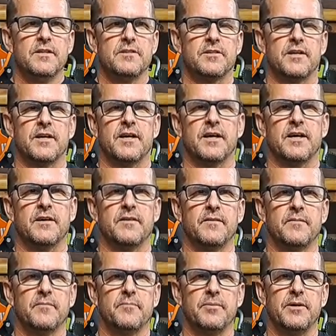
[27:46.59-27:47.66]
So yeah,
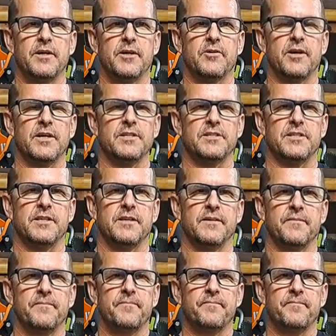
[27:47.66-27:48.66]
pretty crazy.